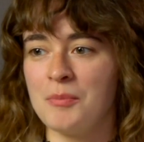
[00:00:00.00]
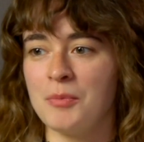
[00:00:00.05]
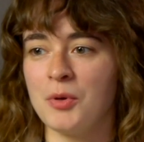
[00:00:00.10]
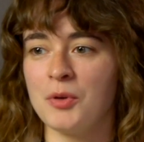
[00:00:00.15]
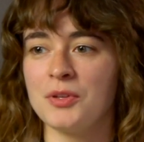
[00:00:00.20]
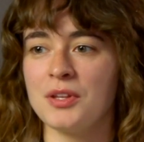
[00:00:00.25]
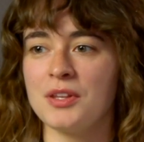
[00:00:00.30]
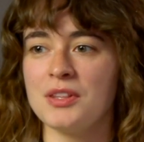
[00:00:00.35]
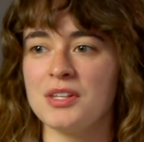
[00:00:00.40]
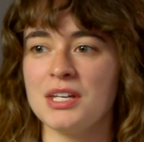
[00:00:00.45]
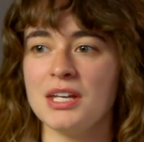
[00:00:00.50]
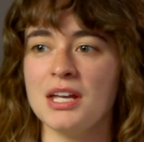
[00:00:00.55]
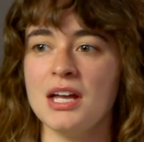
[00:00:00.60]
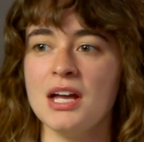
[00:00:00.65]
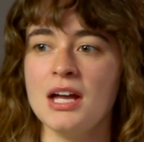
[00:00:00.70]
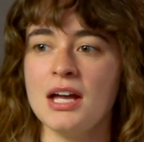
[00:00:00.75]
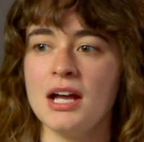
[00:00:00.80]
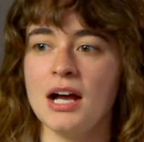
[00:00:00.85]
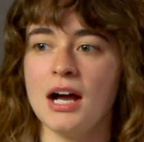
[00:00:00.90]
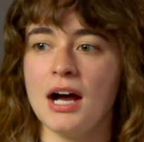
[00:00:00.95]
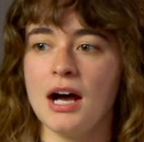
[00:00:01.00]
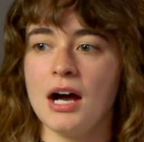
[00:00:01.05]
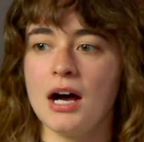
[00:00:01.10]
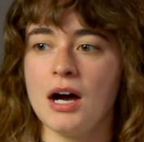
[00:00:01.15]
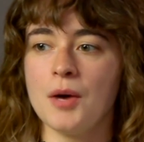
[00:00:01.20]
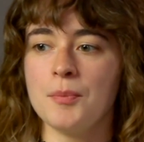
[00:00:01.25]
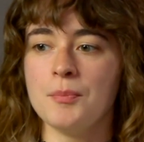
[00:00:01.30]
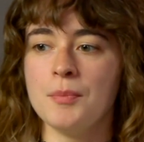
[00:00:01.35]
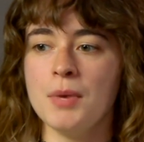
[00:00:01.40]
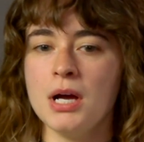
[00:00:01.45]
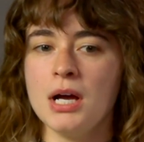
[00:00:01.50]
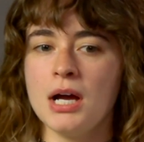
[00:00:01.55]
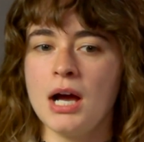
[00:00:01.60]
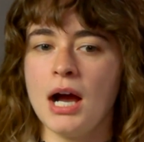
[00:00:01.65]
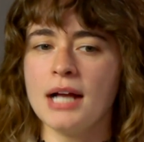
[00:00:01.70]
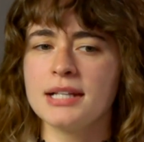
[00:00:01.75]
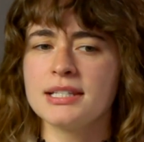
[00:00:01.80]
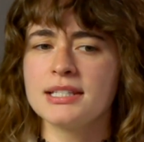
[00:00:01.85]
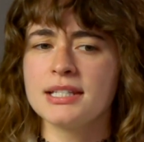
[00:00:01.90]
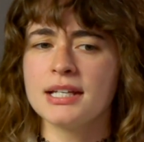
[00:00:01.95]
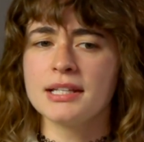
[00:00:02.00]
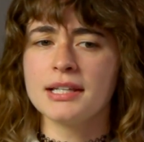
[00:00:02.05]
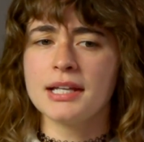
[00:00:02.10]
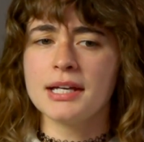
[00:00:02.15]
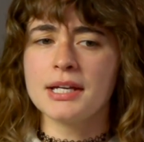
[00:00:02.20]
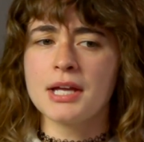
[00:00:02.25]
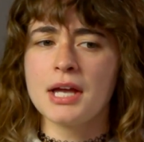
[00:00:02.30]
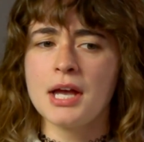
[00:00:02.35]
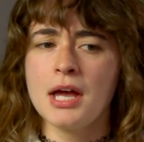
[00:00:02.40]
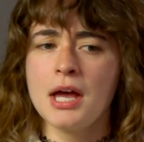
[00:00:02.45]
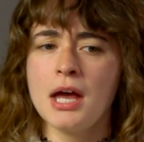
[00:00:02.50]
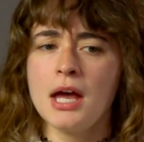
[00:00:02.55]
both in the, I'd say, like,